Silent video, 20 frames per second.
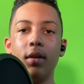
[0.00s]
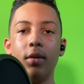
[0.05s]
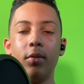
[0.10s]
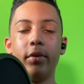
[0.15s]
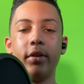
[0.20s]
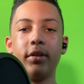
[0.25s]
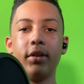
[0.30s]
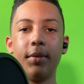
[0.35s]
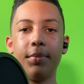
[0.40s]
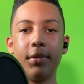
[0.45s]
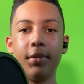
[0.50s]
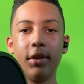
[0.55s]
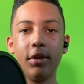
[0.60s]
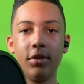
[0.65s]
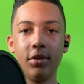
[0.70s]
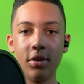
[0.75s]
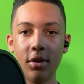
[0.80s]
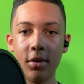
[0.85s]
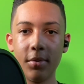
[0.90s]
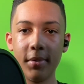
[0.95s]
What's up,
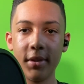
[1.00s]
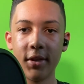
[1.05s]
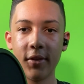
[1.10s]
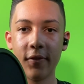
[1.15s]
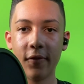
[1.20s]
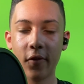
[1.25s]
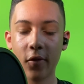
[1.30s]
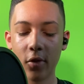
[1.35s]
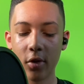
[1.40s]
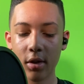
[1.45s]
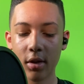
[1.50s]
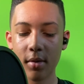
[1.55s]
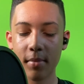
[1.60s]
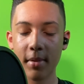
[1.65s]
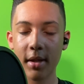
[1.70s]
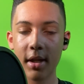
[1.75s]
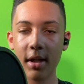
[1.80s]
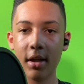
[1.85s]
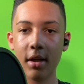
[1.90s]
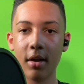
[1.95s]
YouTube? It's Fordham
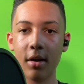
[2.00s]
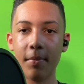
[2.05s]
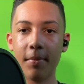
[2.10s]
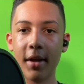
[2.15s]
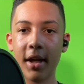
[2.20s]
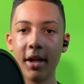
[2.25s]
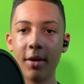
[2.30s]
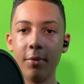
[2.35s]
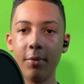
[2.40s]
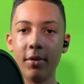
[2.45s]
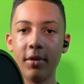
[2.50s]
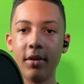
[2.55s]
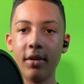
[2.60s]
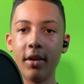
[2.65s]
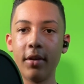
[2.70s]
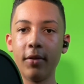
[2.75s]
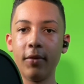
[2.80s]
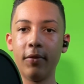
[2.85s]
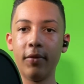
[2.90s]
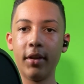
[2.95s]
here, back with
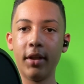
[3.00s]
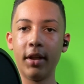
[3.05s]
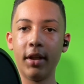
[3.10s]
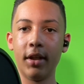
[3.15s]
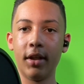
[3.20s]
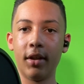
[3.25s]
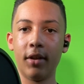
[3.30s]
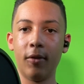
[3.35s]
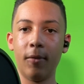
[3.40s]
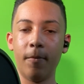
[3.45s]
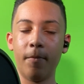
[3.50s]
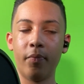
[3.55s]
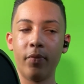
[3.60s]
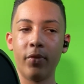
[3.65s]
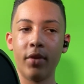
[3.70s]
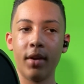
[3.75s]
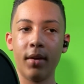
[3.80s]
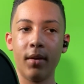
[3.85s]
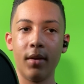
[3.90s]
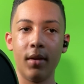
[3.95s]
another video.
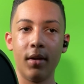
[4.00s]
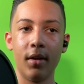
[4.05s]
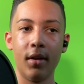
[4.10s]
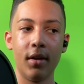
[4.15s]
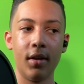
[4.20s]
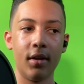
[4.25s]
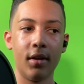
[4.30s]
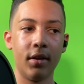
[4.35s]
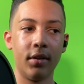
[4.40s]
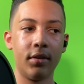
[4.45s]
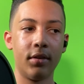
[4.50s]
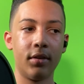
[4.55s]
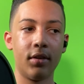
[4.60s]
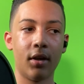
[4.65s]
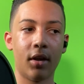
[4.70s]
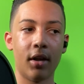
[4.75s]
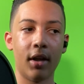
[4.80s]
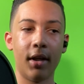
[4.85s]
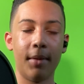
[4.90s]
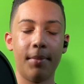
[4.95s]

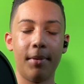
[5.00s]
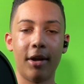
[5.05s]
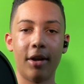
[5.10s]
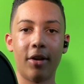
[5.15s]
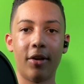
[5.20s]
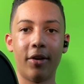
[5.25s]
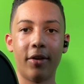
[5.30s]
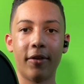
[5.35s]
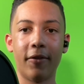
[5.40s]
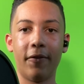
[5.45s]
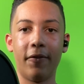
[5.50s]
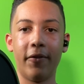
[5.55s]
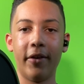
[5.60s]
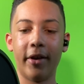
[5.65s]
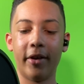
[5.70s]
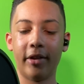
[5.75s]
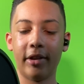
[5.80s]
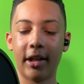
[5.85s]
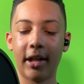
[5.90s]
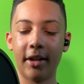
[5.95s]
Sorry about all the
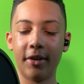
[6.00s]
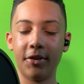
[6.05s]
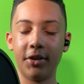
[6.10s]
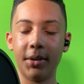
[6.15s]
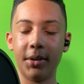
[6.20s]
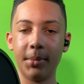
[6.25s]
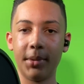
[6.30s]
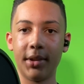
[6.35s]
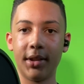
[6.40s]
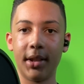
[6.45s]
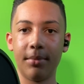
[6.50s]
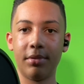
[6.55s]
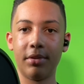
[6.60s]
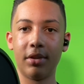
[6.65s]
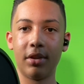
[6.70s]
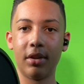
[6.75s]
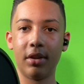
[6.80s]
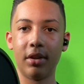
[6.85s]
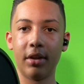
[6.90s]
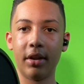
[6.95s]
failed live stream attempts
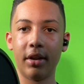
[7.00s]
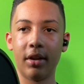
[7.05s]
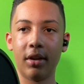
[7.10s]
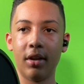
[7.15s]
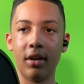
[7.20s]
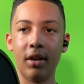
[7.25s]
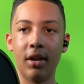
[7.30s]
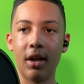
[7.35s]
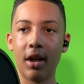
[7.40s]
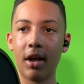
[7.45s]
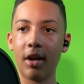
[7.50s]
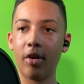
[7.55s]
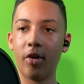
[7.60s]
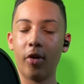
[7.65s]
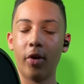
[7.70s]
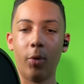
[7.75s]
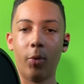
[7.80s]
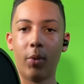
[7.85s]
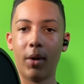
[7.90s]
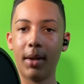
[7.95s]
earlier. I don't
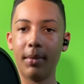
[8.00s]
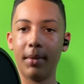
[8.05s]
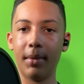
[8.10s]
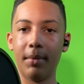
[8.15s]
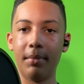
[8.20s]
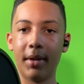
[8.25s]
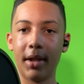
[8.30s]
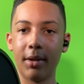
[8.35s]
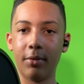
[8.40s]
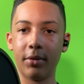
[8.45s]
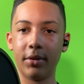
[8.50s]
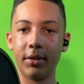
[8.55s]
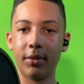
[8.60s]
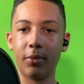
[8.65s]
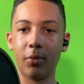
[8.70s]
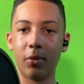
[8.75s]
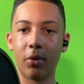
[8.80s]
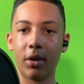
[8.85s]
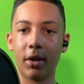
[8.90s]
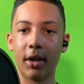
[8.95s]
know why my mic wasn't
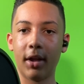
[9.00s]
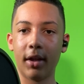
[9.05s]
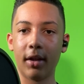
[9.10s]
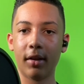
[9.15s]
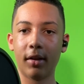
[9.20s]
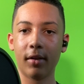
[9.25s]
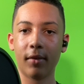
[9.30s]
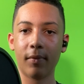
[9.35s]
working.